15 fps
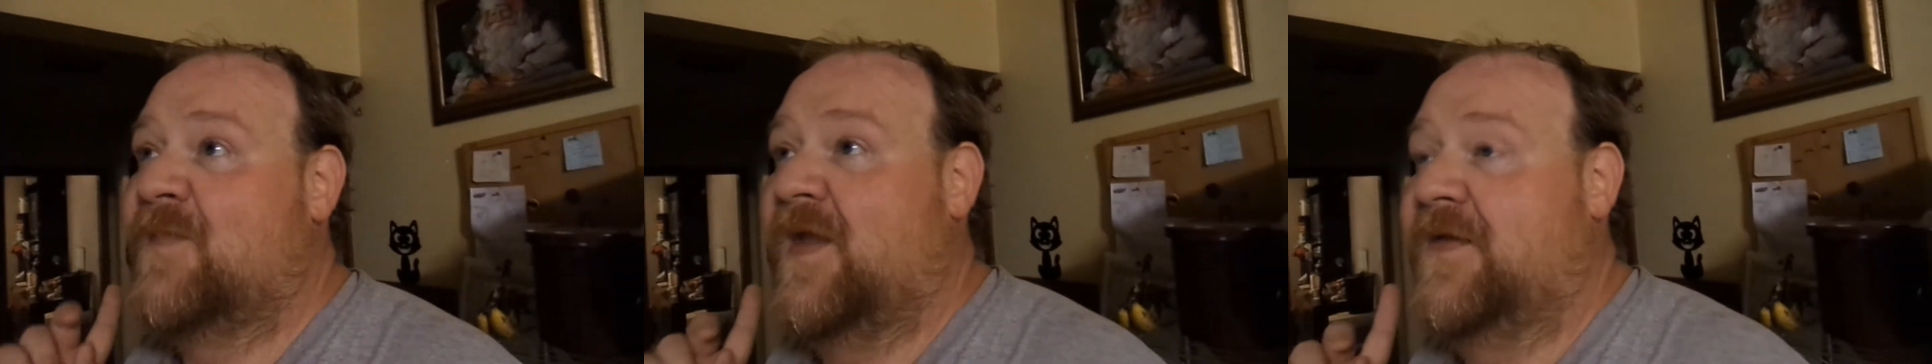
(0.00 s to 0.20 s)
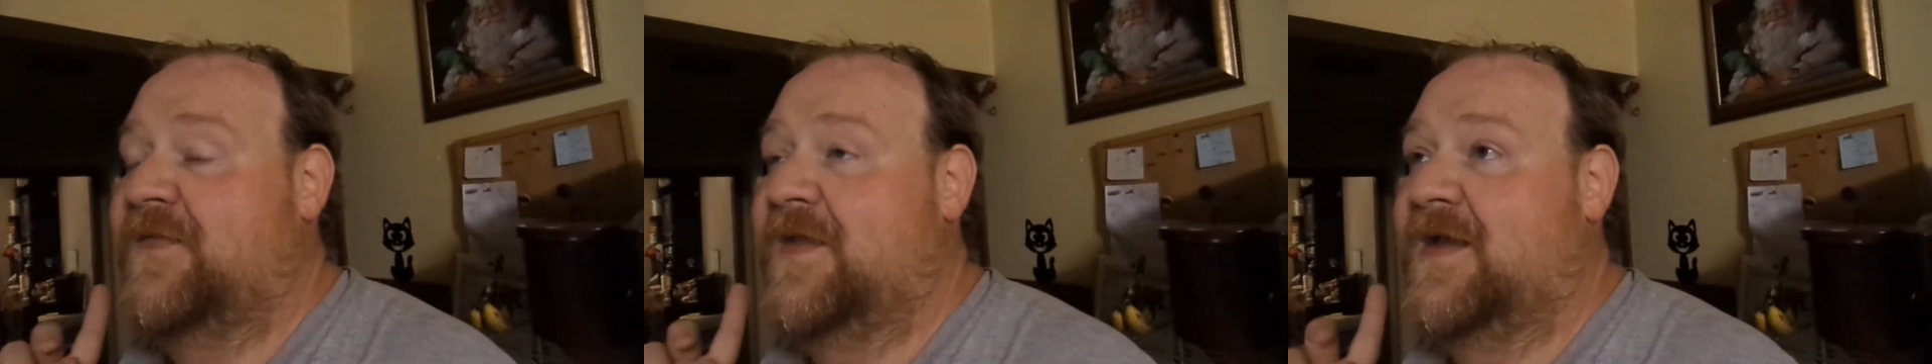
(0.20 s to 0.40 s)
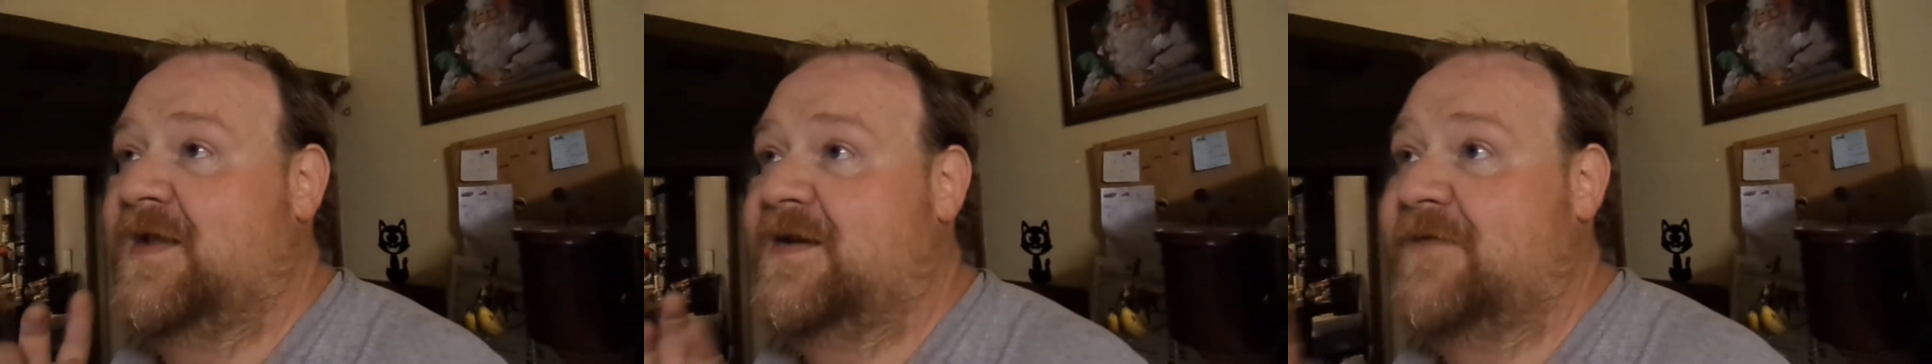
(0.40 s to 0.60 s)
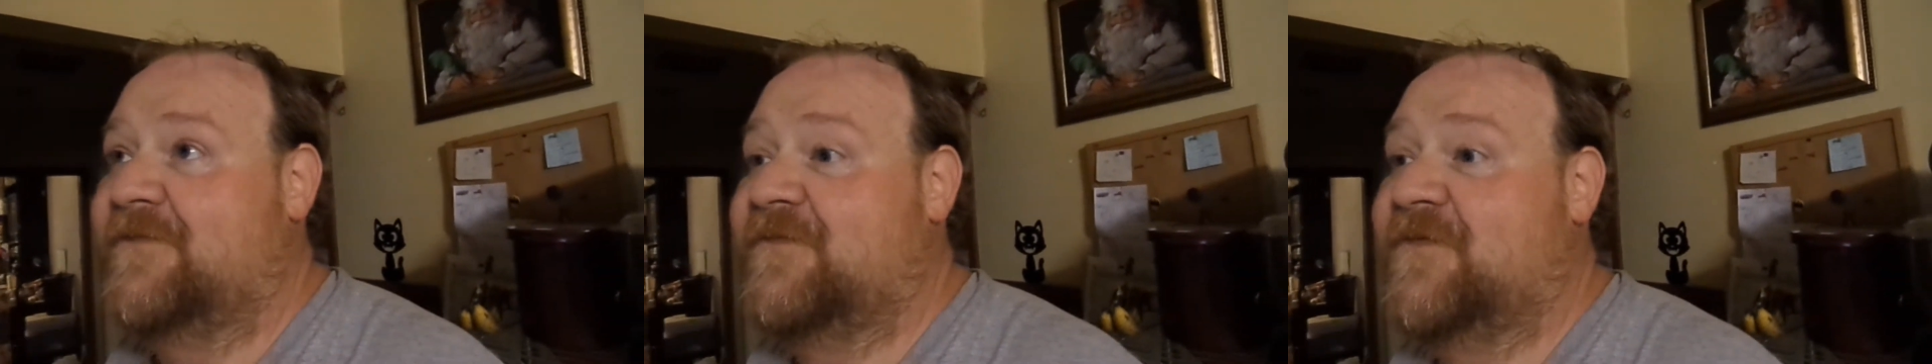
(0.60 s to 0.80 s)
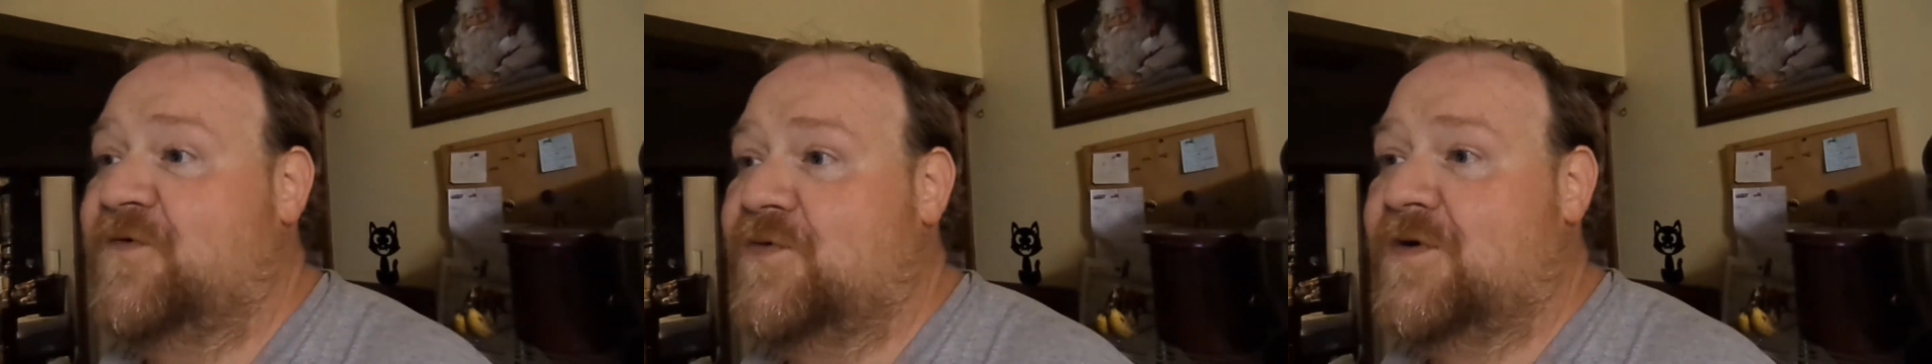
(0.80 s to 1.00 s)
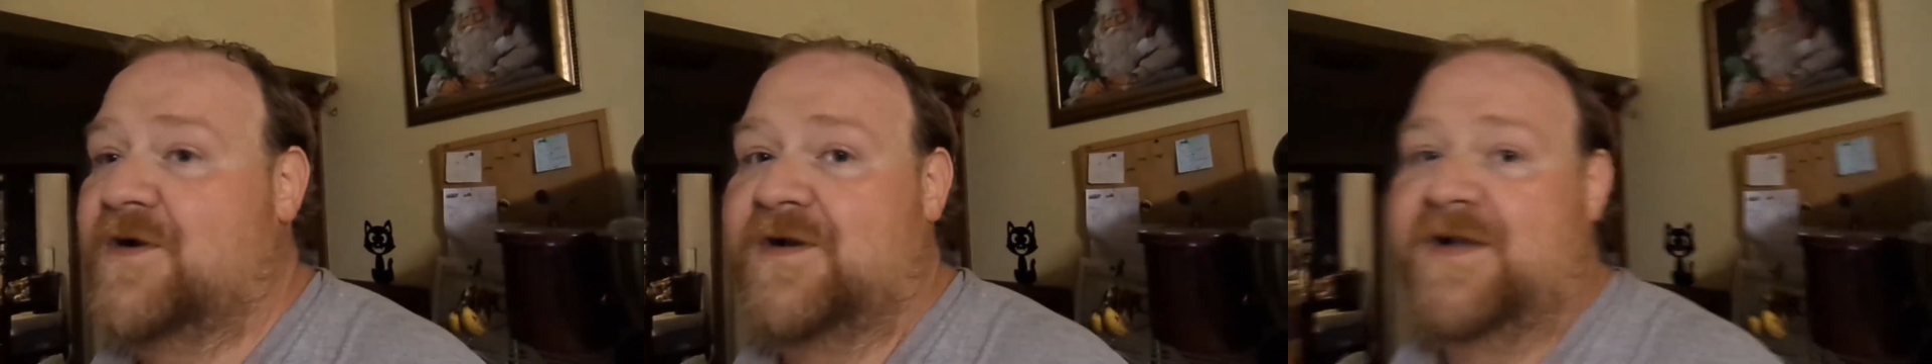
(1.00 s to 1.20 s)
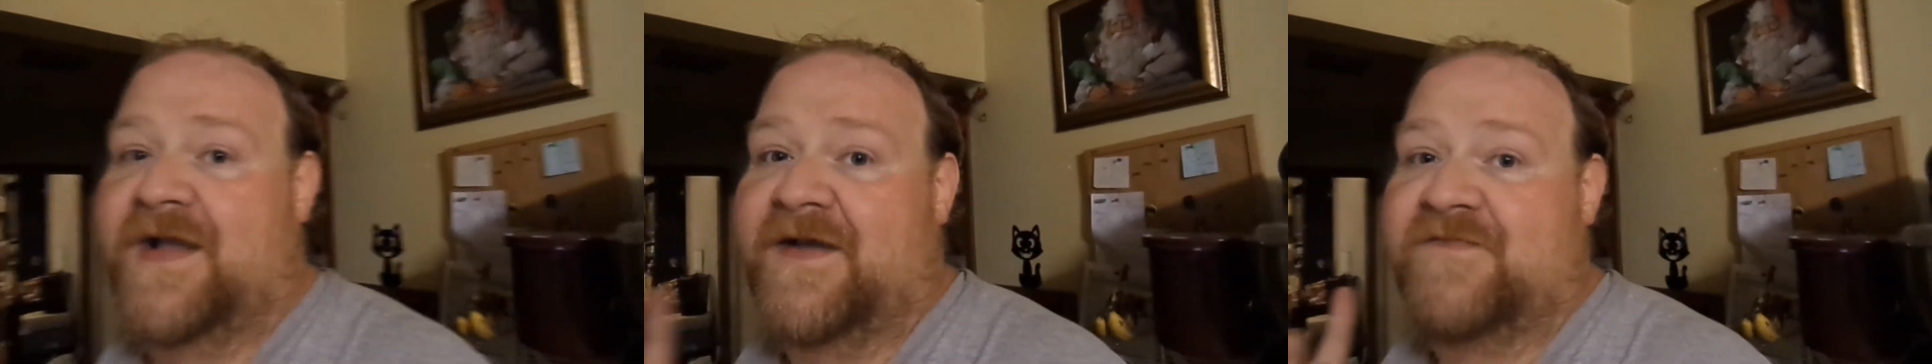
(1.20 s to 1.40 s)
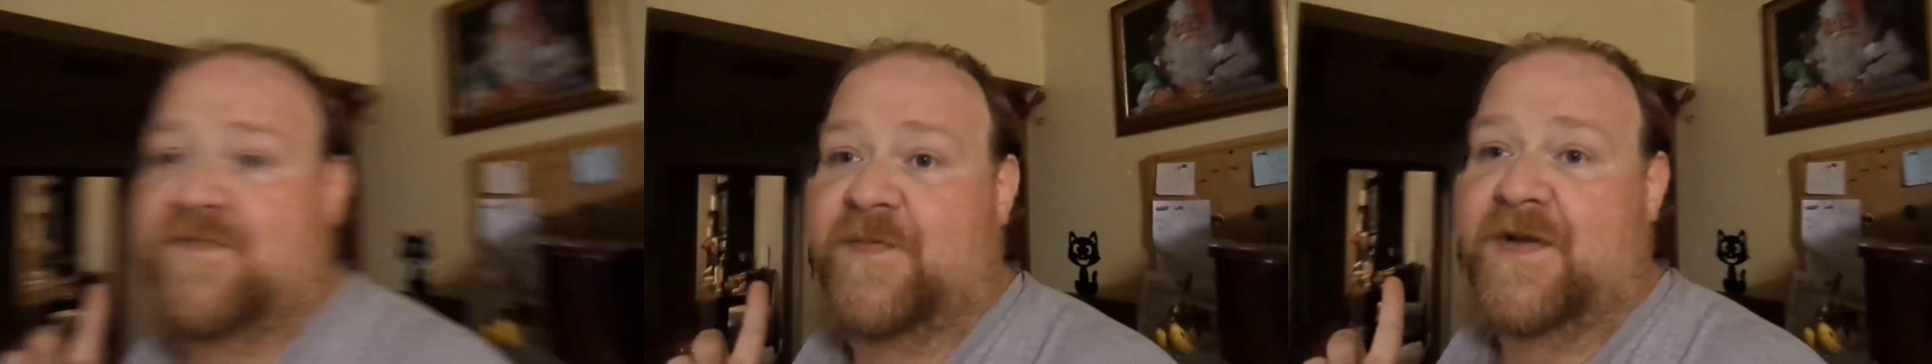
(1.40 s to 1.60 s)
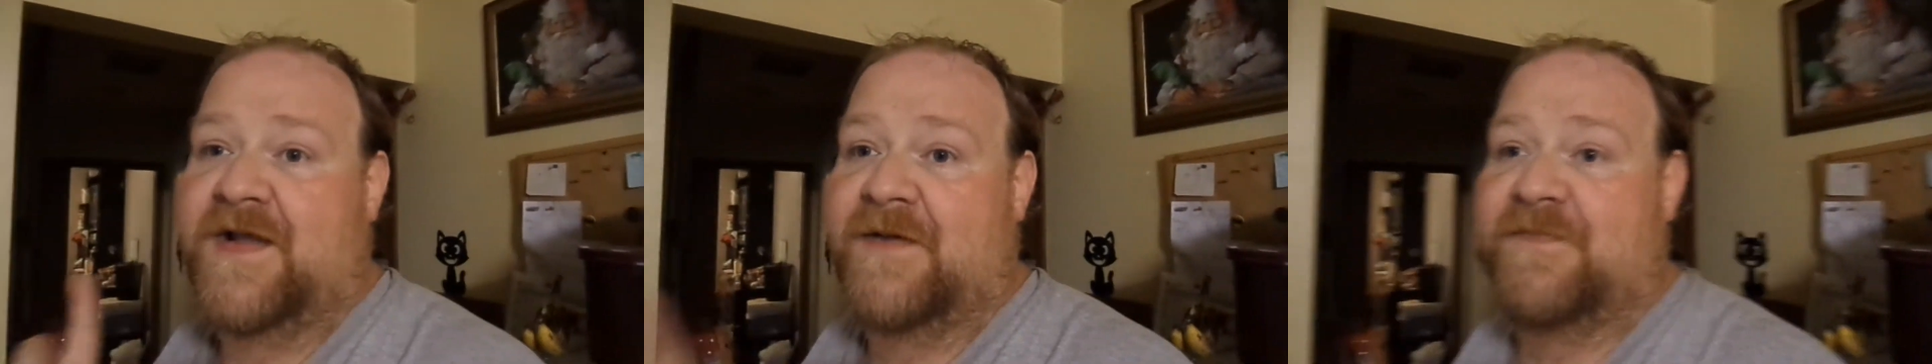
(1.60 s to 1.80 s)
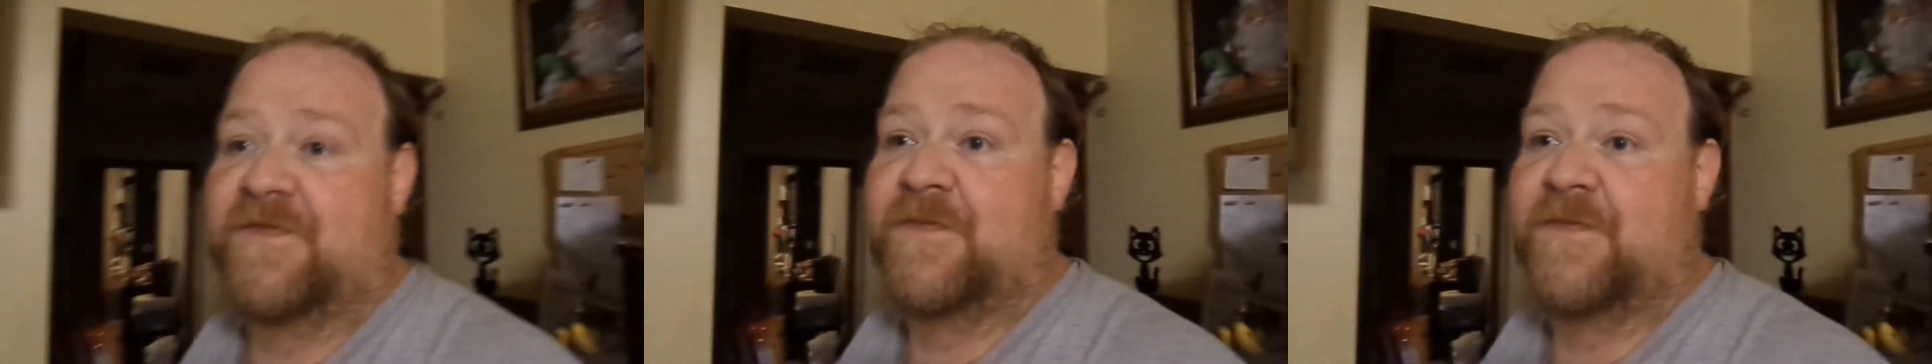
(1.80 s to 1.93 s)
And then at four, I have to pick up